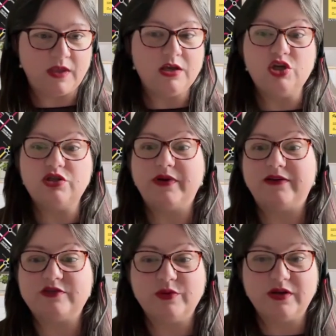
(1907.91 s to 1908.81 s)
You don't have
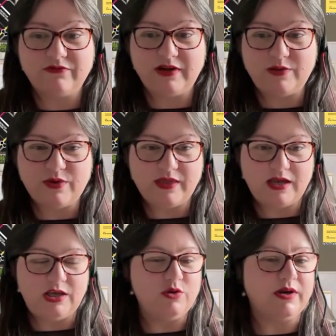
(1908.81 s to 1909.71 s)
to agree with it.
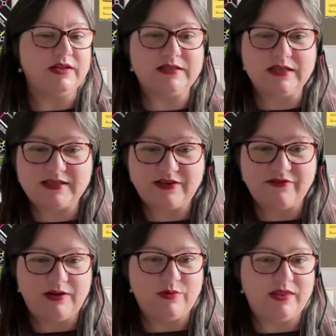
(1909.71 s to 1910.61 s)
You can
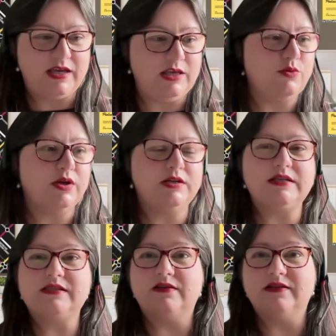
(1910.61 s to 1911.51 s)
disagree with it. You can
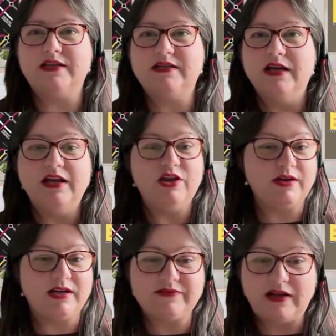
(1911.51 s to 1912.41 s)
decide you're going
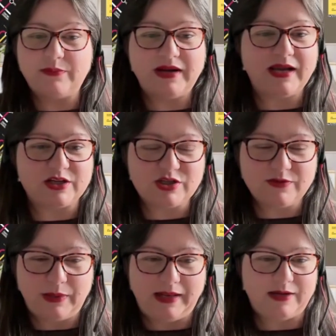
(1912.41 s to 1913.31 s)
to develop an action
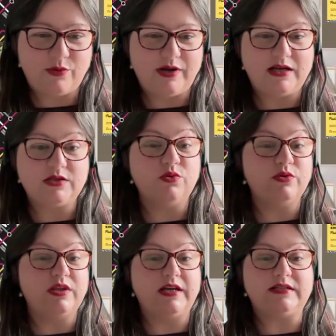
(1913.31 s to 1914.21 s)
plan on it, or
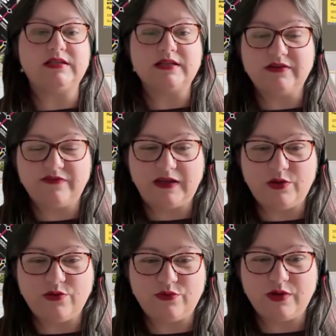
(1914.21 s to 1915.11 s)
that it doesn't fit
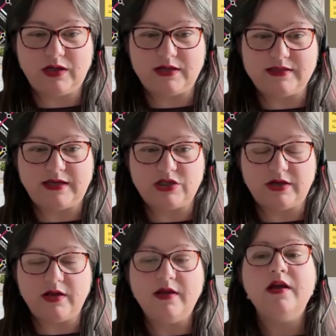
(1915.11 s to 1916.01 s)
your organization.
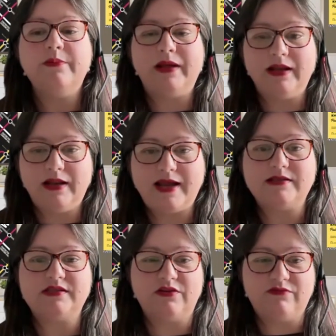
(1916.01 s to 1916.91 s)
But
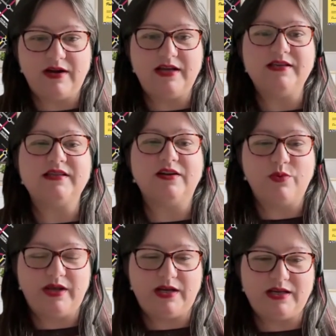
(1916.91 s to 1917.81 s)
let's raise
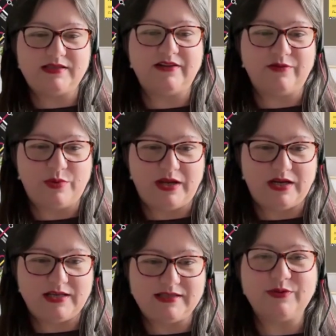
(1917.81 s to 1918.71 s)
awareness of awareness.
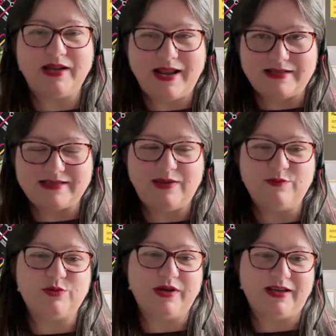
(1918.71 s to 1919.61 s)
So let's keep
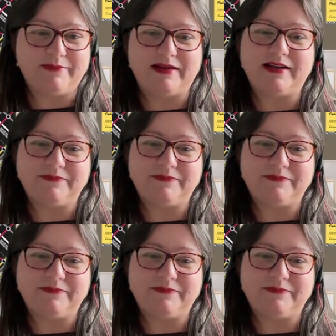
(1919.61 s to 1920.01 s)
talking about it.